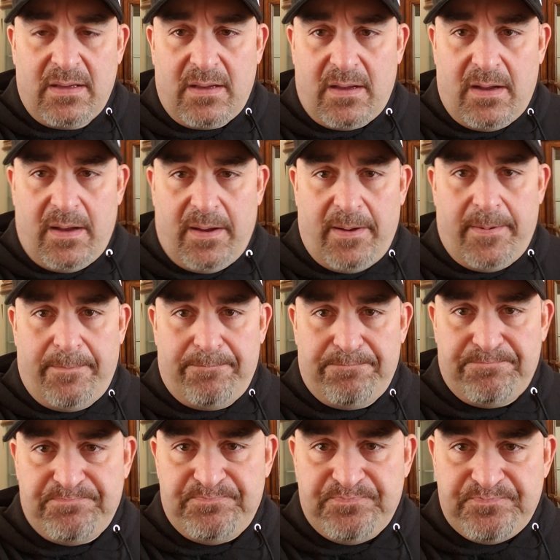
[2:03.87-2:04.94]

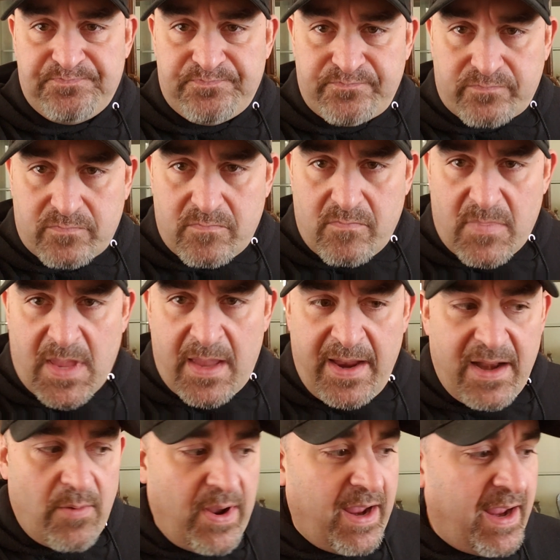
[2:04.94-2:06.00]

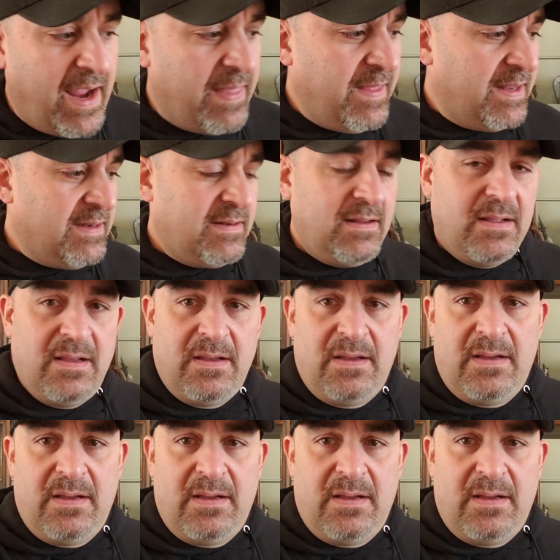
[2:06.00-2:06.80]
Anyway, and then